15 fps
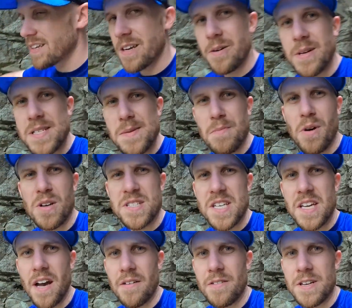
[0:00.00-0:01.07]
you know, it's
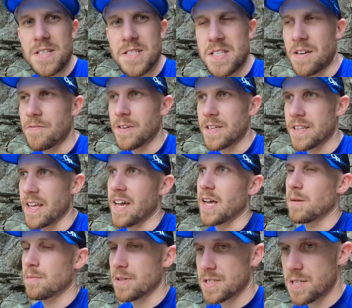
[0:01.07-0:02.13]
mossy covered and stuff like
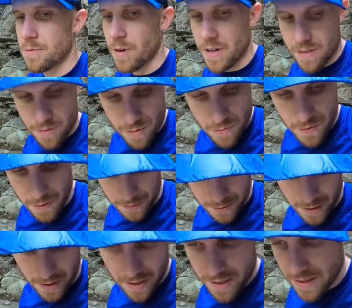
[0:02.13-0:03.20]
that, but you run it through a
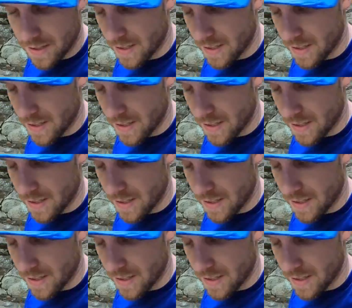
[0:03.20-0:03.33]
filter.